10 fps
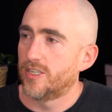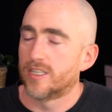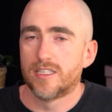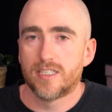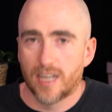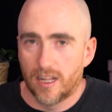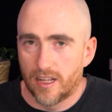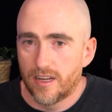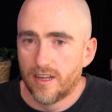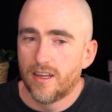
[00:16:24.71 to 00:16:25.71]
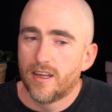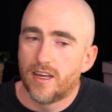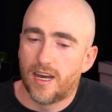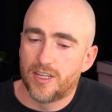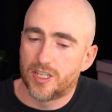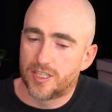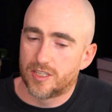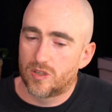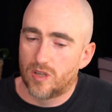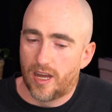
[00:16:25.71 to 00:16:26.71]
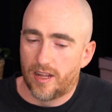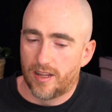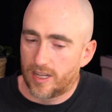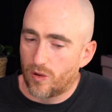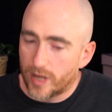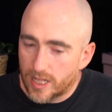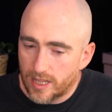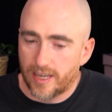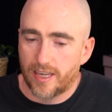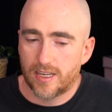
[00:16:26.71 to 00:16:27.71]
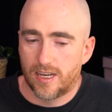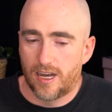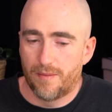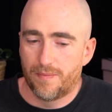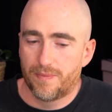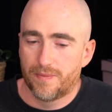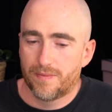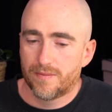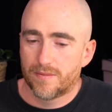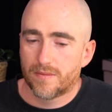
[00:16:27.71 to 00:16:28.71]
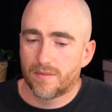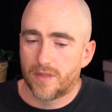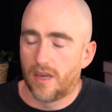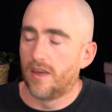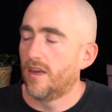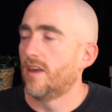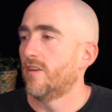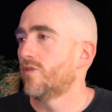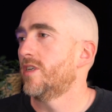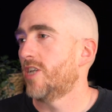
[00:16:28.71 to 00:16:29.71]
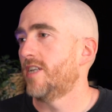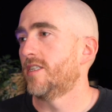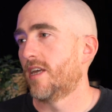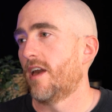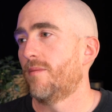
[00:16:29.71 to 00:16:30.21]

You can sell it just as quickly. It has really changed the game.